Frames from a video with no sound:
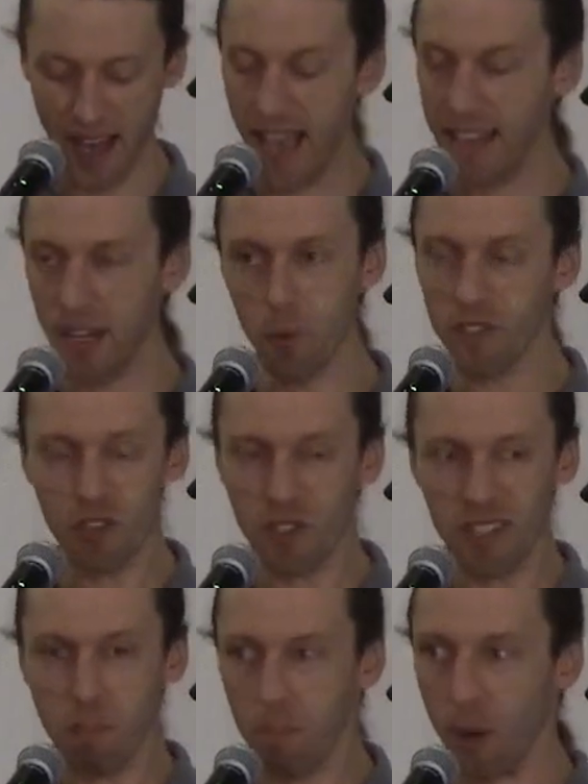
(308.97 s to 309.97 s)
and it was
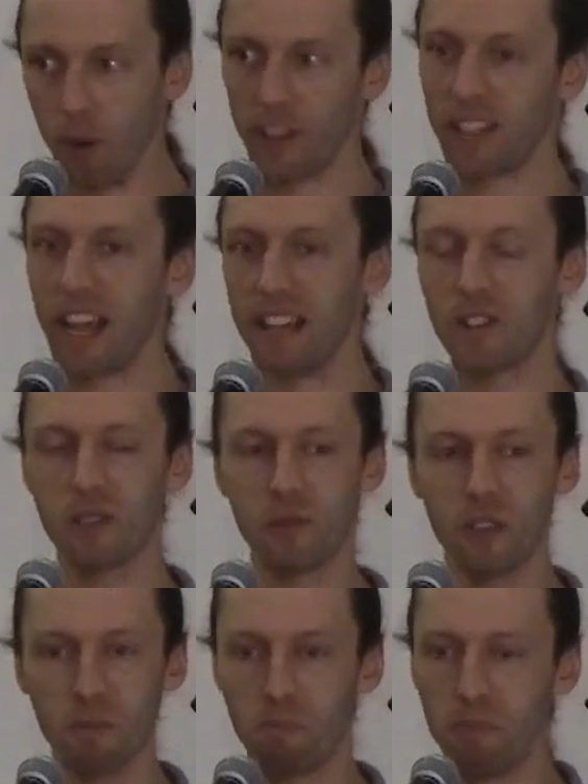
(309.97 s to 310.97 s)
just the perfect night,
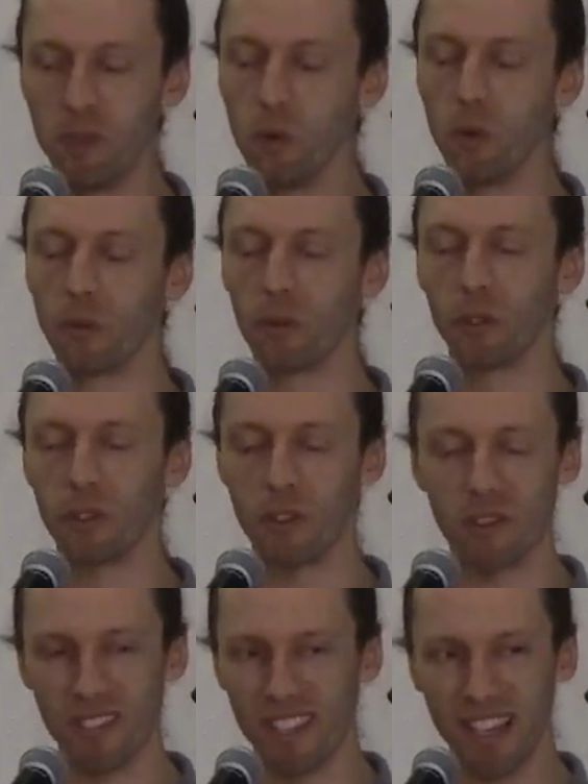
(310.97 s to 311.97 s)
just beautiful,
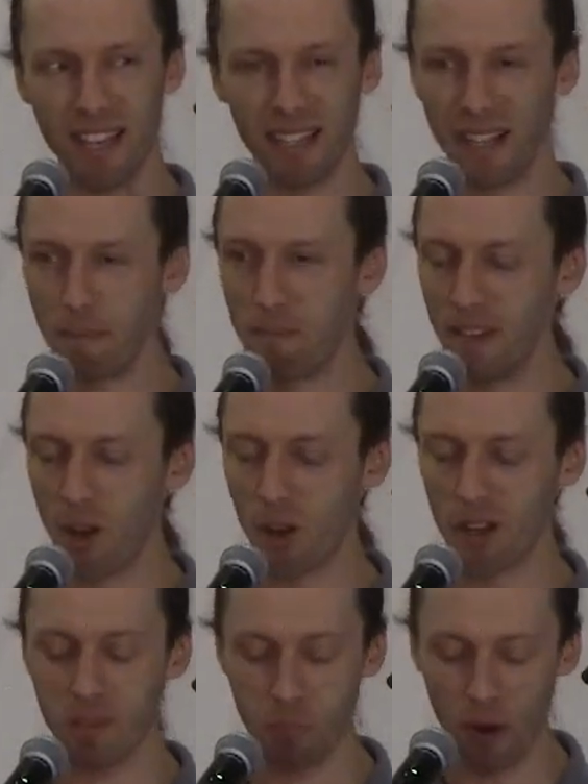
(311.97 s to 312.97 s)
just like
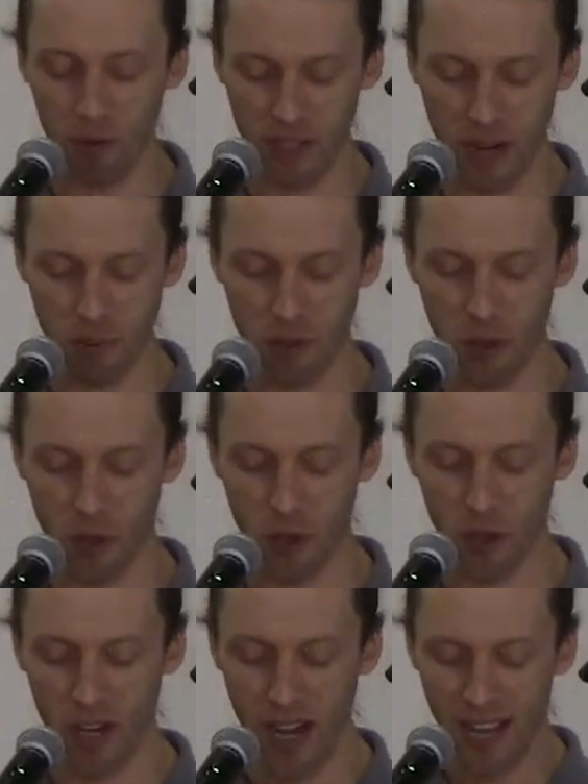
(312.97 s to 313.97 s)
mid-August, perfect
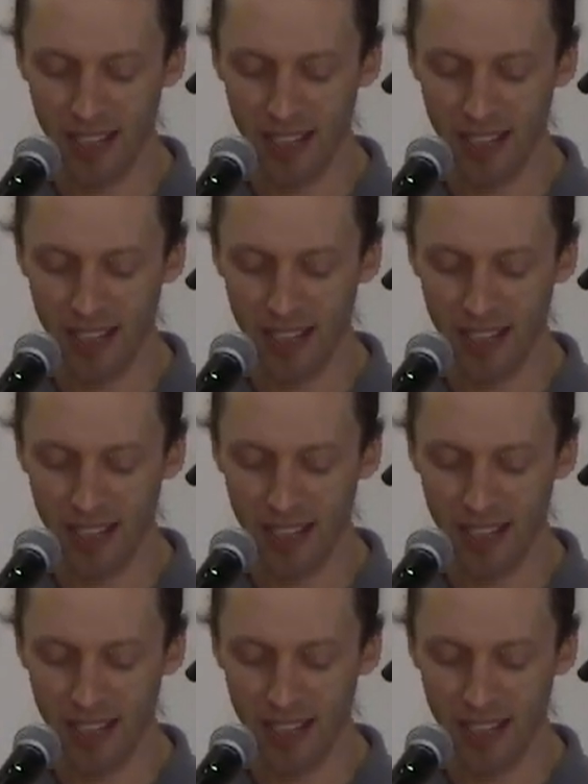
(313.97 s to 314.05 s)
temperature,